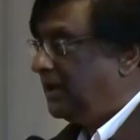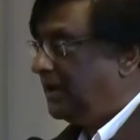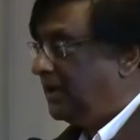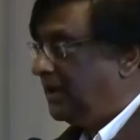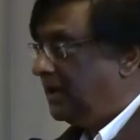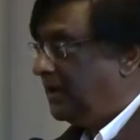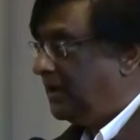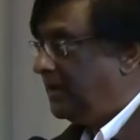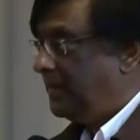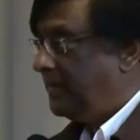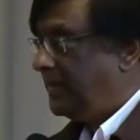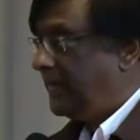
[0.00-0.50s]

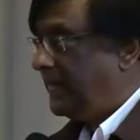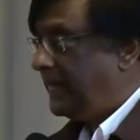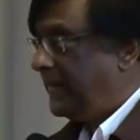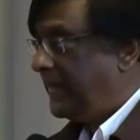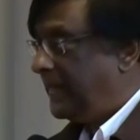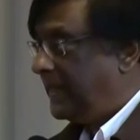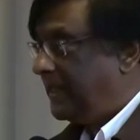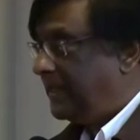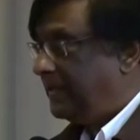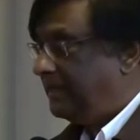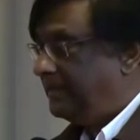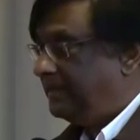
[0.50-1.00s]

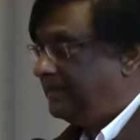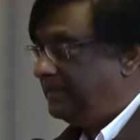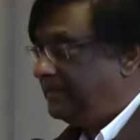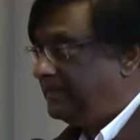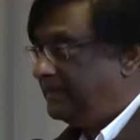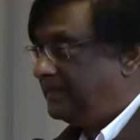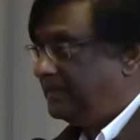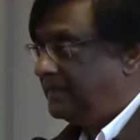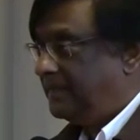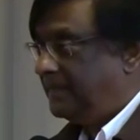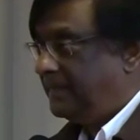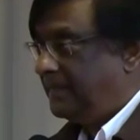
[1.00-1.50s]

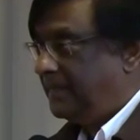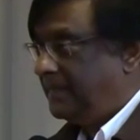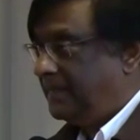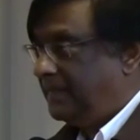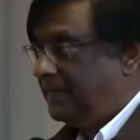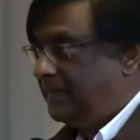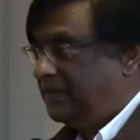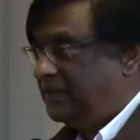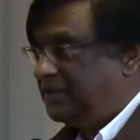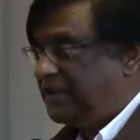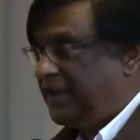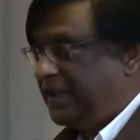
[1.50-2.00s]

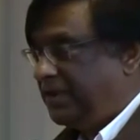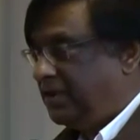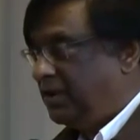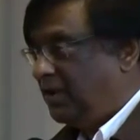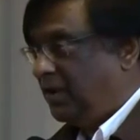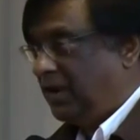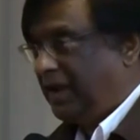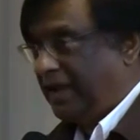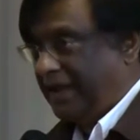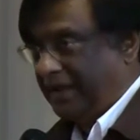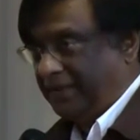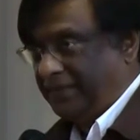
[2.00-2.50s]
if you take
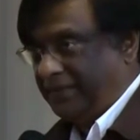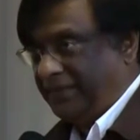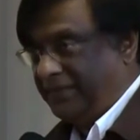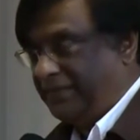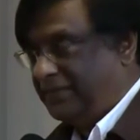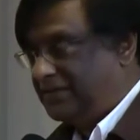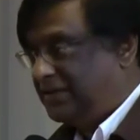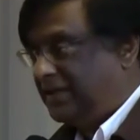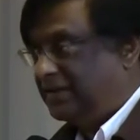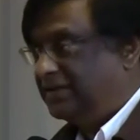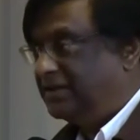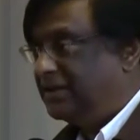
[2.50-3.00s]
your
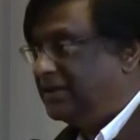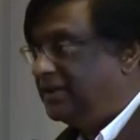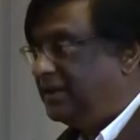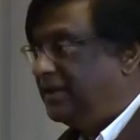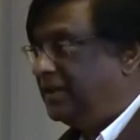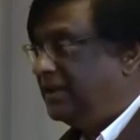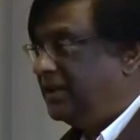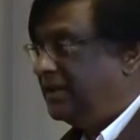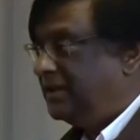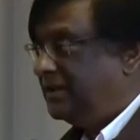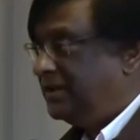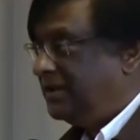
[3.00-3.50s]
life
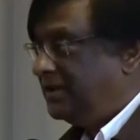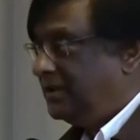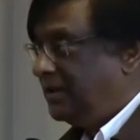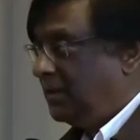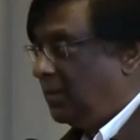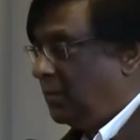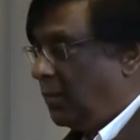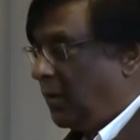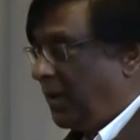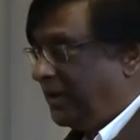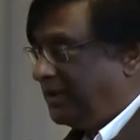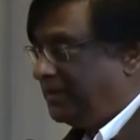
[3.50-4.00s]
generally,
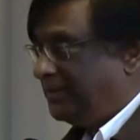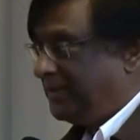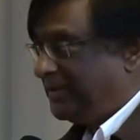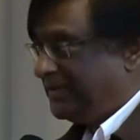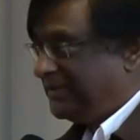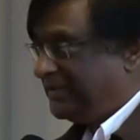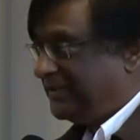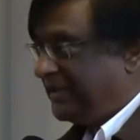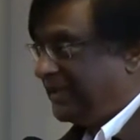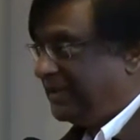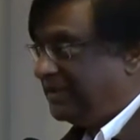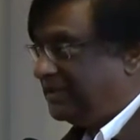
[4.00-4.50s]
what
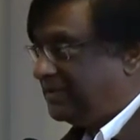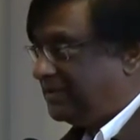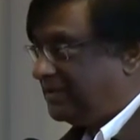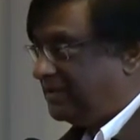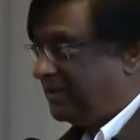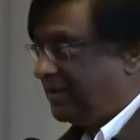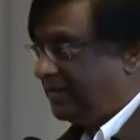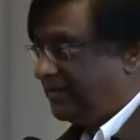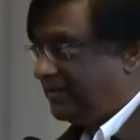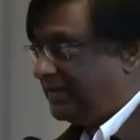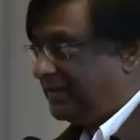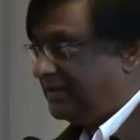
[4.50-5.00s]

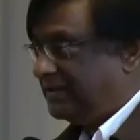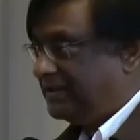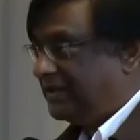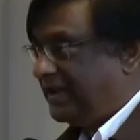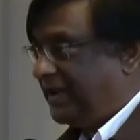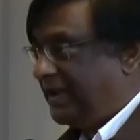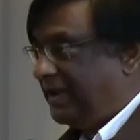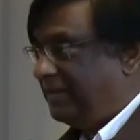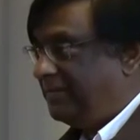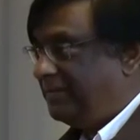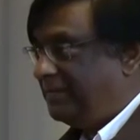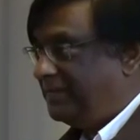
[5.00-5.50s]
percent of the
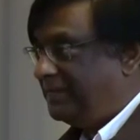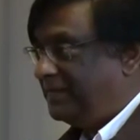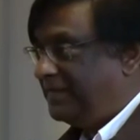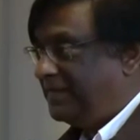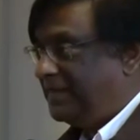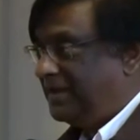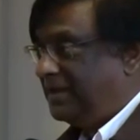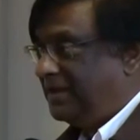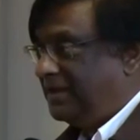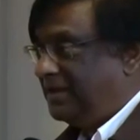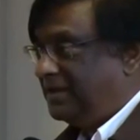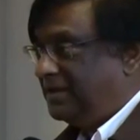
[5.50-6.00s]
time
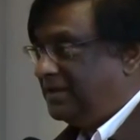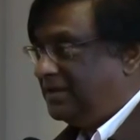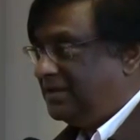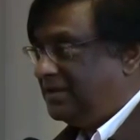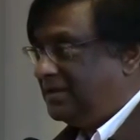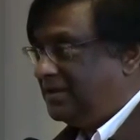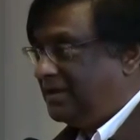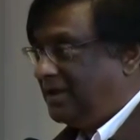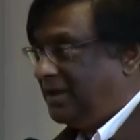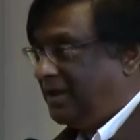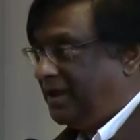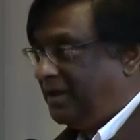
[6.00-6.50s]

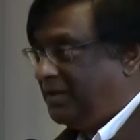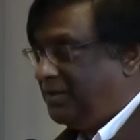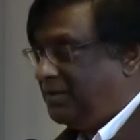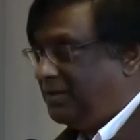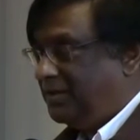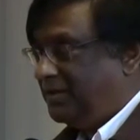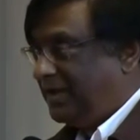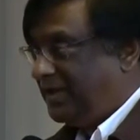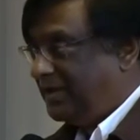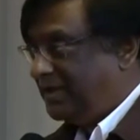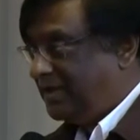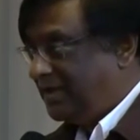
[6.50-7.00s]
are
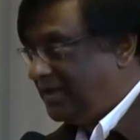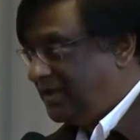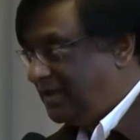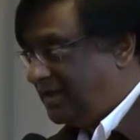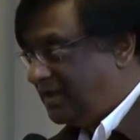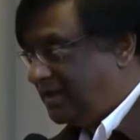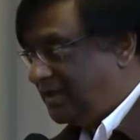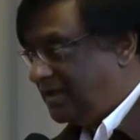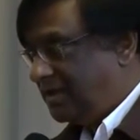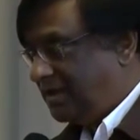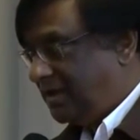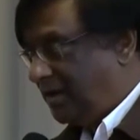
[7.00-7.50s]
you in
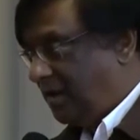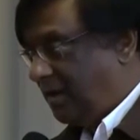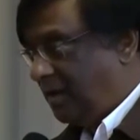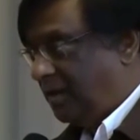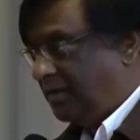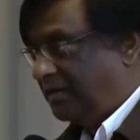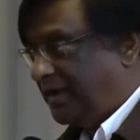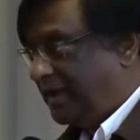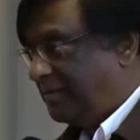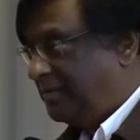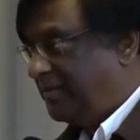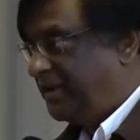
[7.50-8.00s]
the
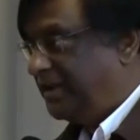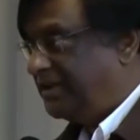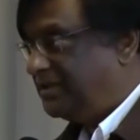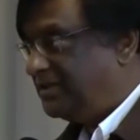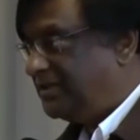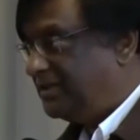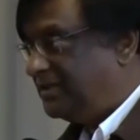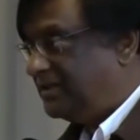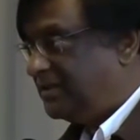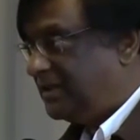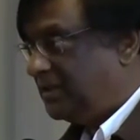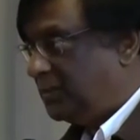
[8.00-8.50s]
lower
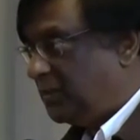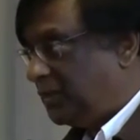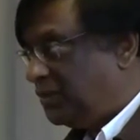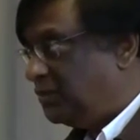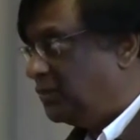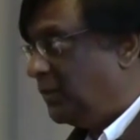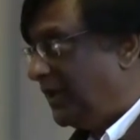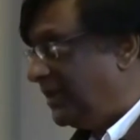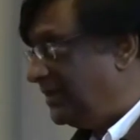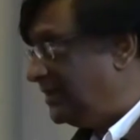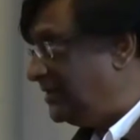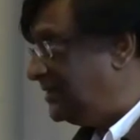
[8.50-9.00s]
vibrations and
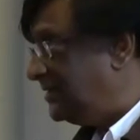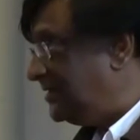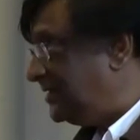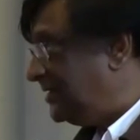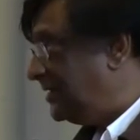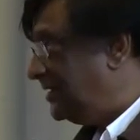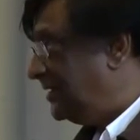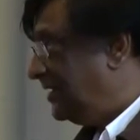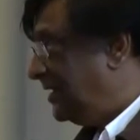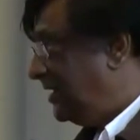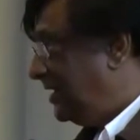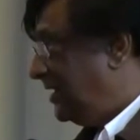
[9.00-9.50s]
which
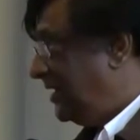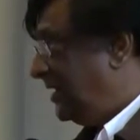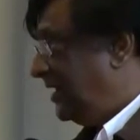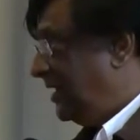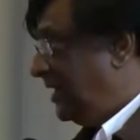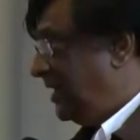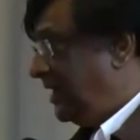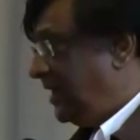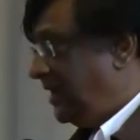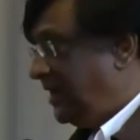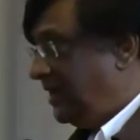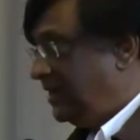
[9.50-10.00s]
ones?
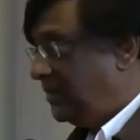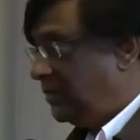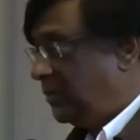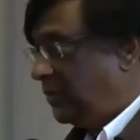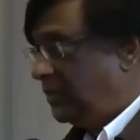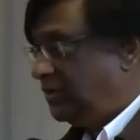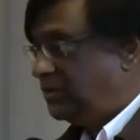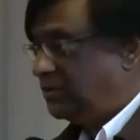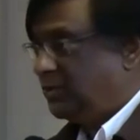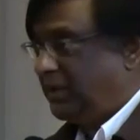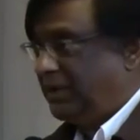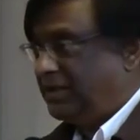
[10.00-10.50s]
And
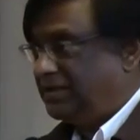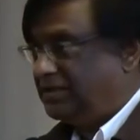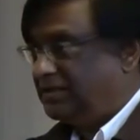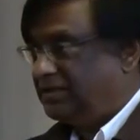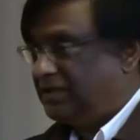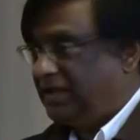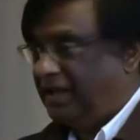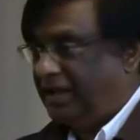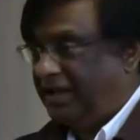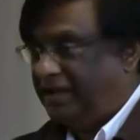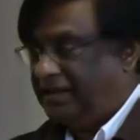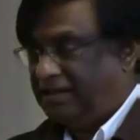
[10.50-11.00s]
which
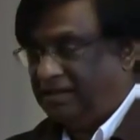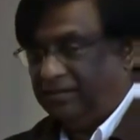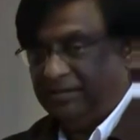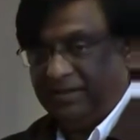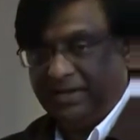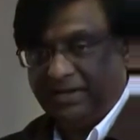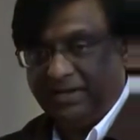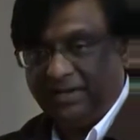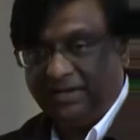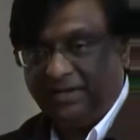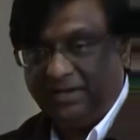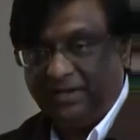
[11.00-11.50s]
ones are like the
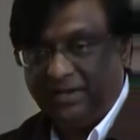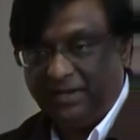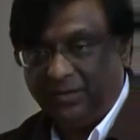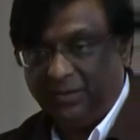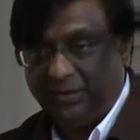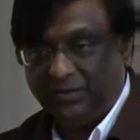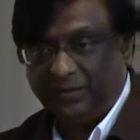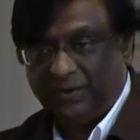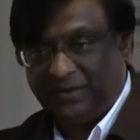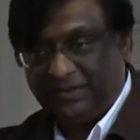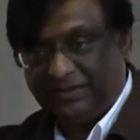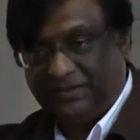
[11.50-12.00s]
middle
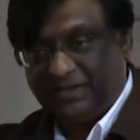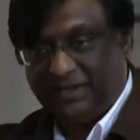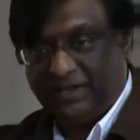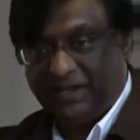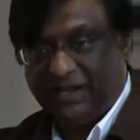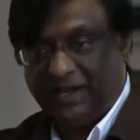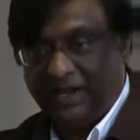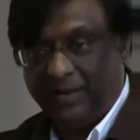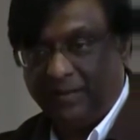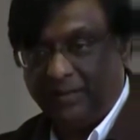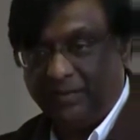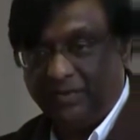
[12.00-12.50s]
and which ones are the
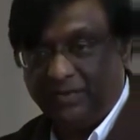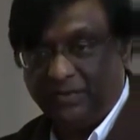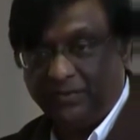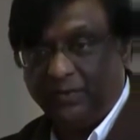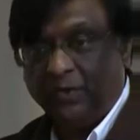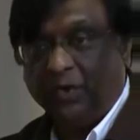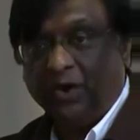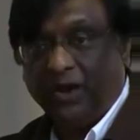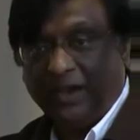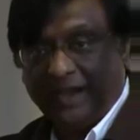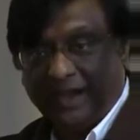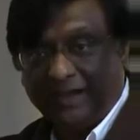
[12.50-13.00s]
higher? Because
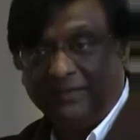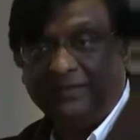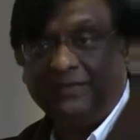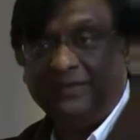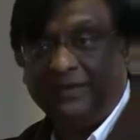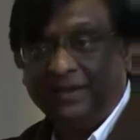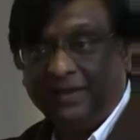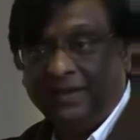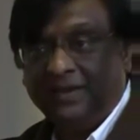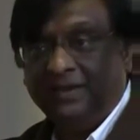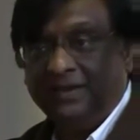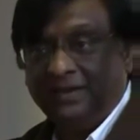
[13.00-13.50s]
we all
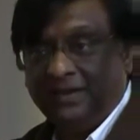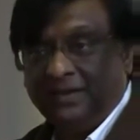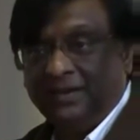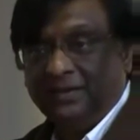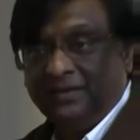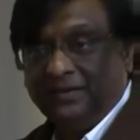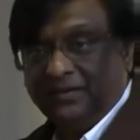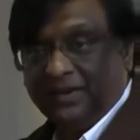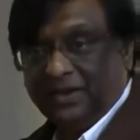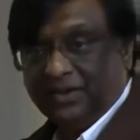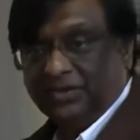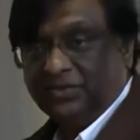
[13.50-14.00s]
have
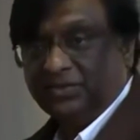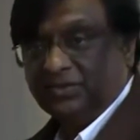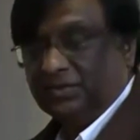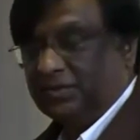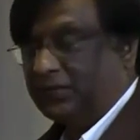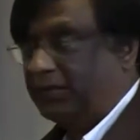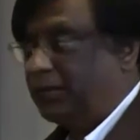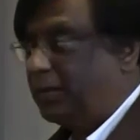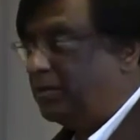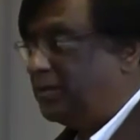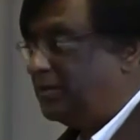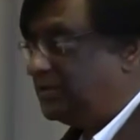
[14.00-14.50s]

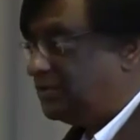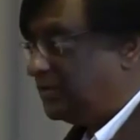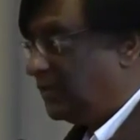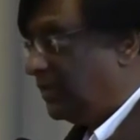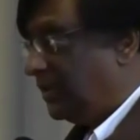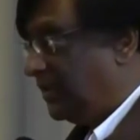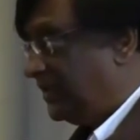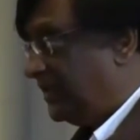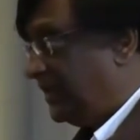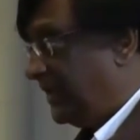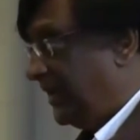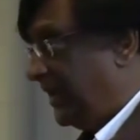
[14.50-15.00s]
versions of almost
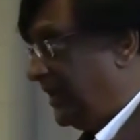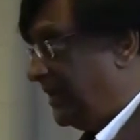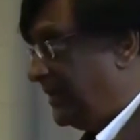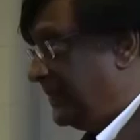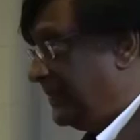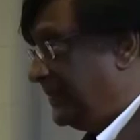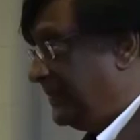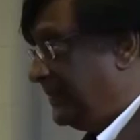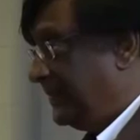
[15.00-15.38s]
all three.